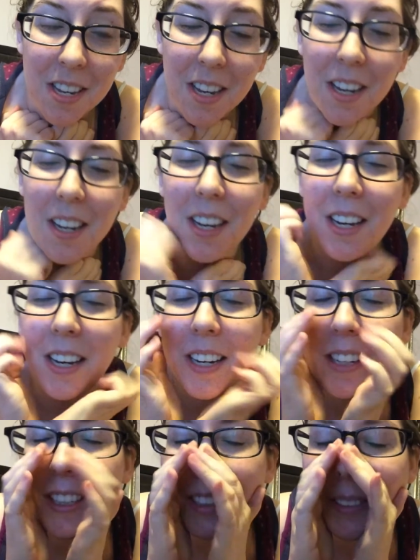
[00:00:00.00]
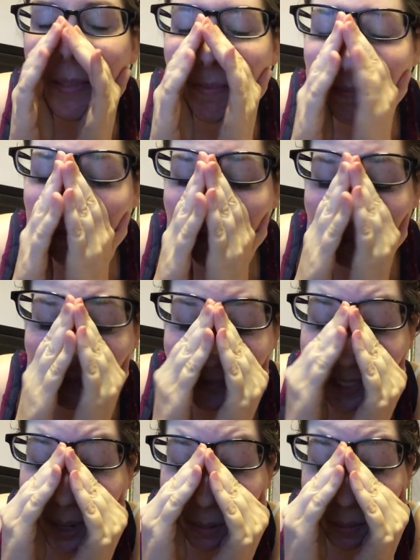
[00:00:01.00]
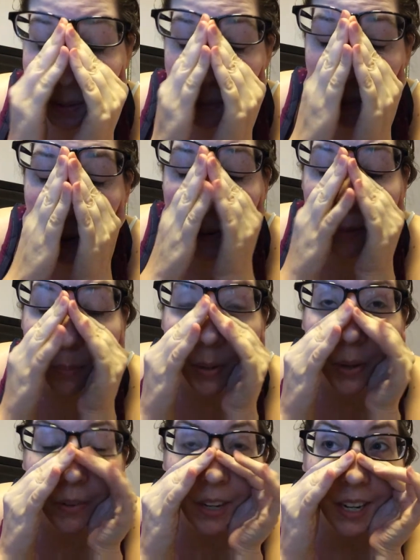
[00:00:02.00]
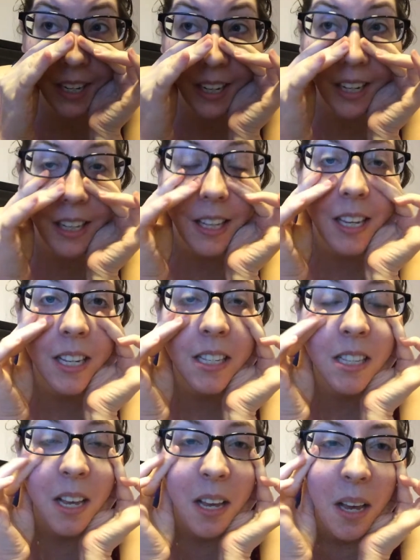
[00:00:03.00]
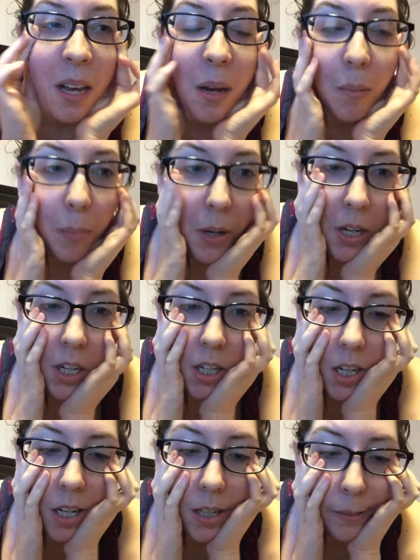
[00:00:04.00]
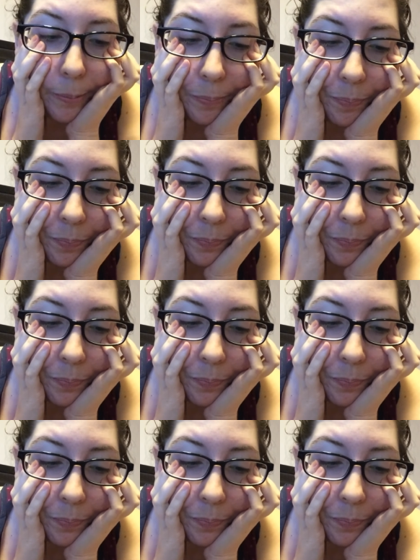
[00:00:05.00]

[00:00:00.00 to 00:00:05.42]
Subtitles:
that would be a bit ridiculous. But I